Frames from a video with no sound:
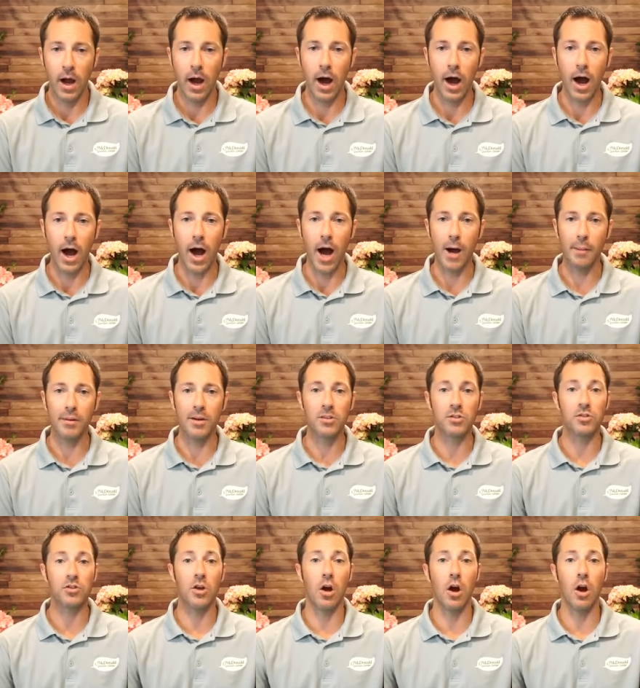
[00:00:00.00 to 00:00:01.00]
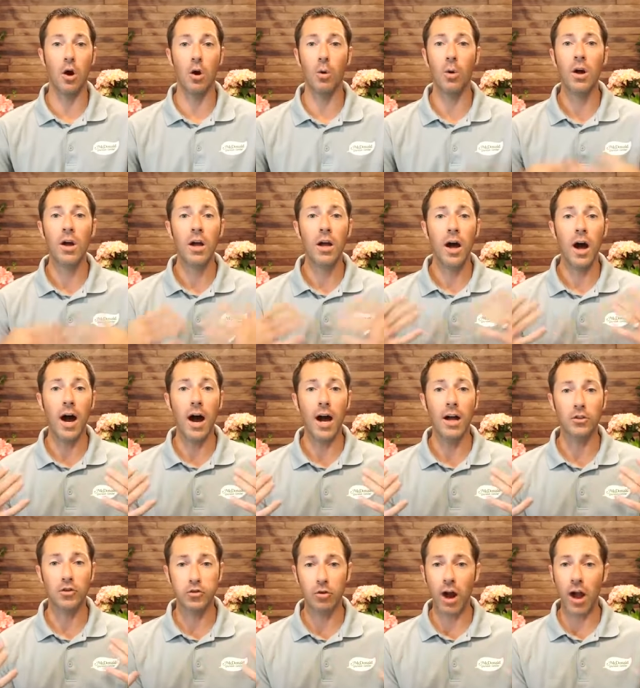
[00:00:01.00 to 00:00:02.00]
Um, so
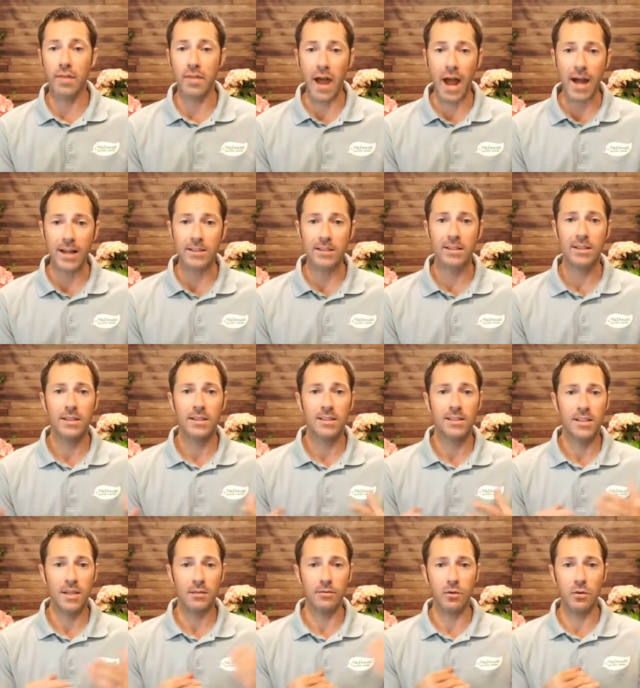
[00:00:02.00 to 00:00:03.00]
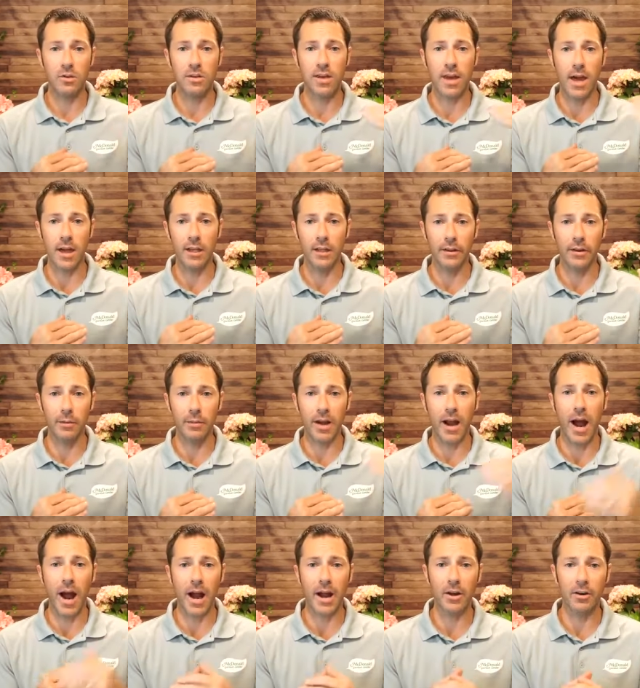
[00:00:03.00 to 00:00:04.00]
uh, try that. See if you can get a little bit
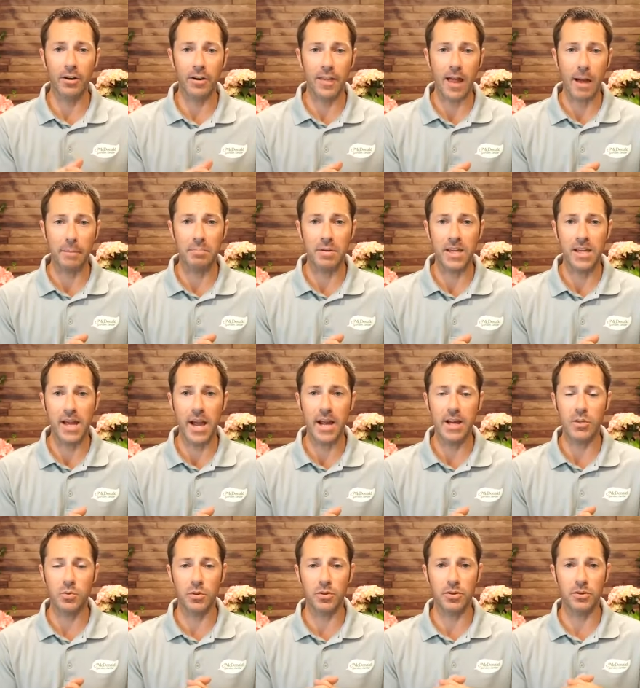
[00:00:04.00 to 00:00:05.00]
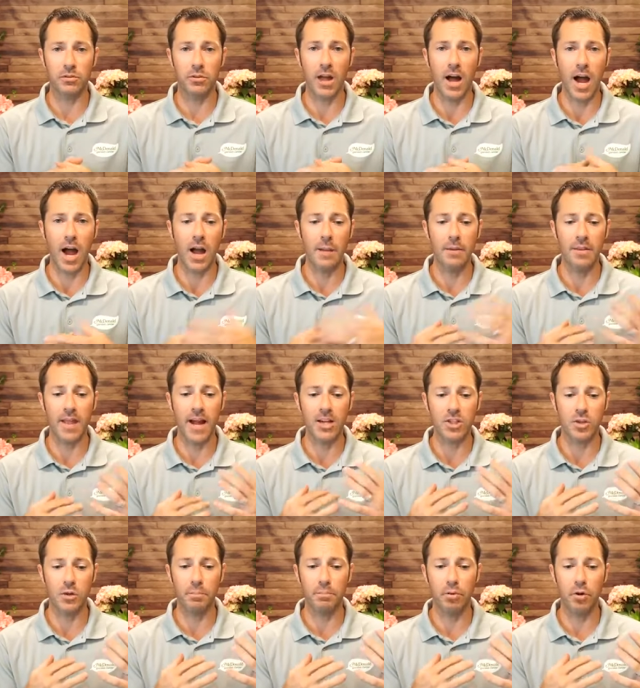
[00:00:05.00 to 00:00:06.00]
higher in that pH with your lime, and
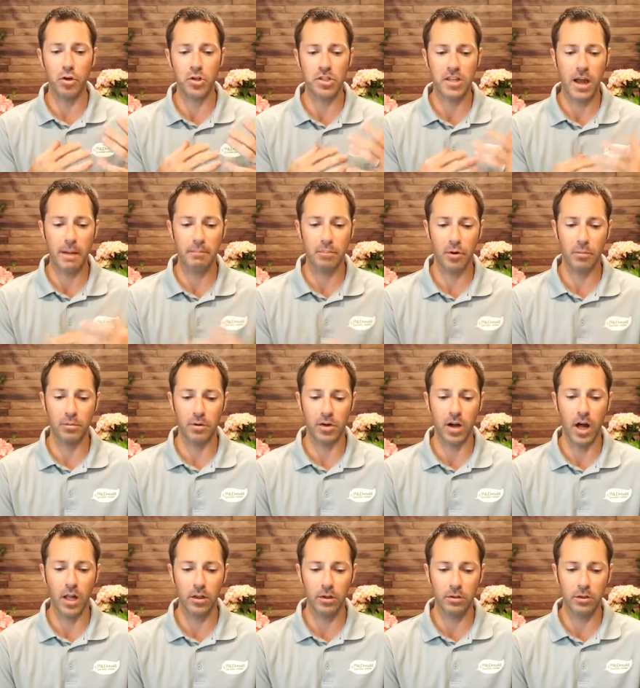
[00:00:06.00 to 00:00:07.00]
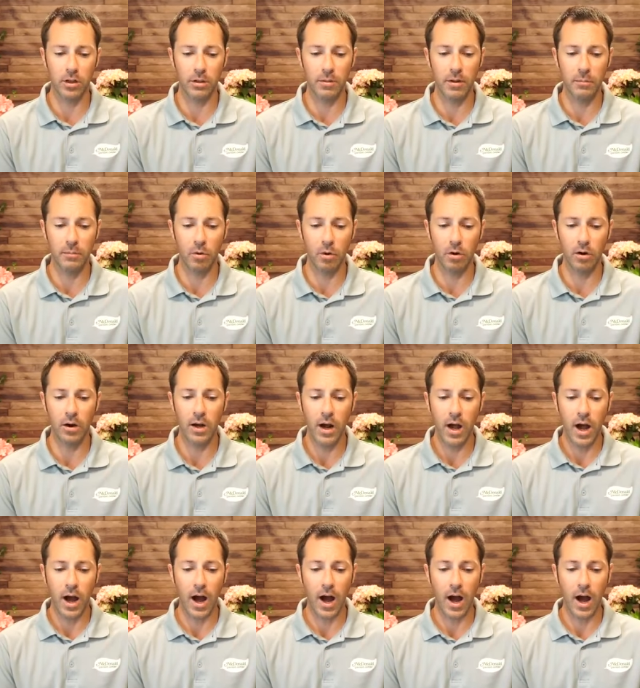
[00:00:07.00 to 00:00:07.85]
that should push that purple color a little bit more.